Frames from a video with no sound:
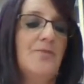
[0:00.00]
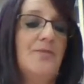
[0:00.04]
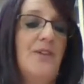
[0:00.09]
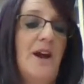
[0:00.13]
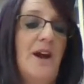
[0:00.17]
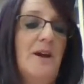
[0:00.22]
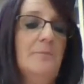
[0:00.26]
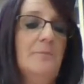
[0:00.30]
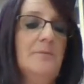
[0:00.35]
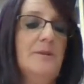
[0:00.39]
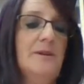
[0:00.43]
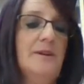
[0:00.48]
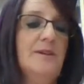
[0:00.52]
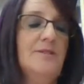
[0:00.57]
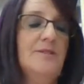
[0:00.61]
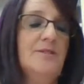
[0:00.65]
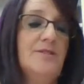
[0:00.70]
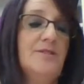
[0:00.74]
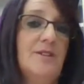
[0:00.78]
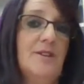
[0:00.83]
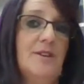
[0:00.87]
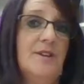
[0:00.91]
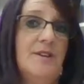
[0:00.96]
That
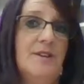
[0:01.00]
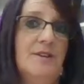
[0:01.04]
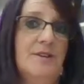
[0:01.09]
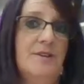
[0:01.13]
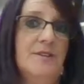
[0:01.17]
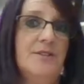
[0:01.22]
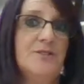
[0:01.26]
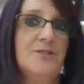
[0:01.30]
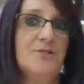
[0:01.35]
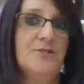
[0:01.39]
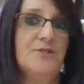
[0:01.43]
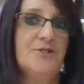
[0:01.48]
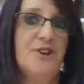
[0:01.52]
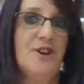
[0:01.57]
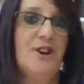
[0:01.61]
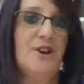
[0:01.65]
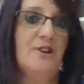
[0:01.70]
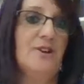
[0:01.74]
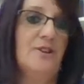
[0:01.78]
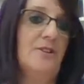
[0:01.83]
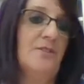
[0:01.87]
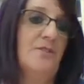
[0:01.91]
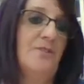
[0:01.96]
means he's the
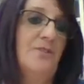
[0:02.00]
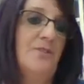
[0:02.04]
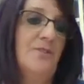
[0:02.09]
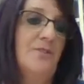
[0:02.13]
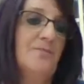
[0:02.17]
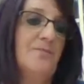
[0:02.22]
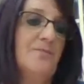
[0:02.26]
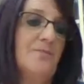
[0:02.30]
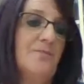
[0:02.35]
sheriff.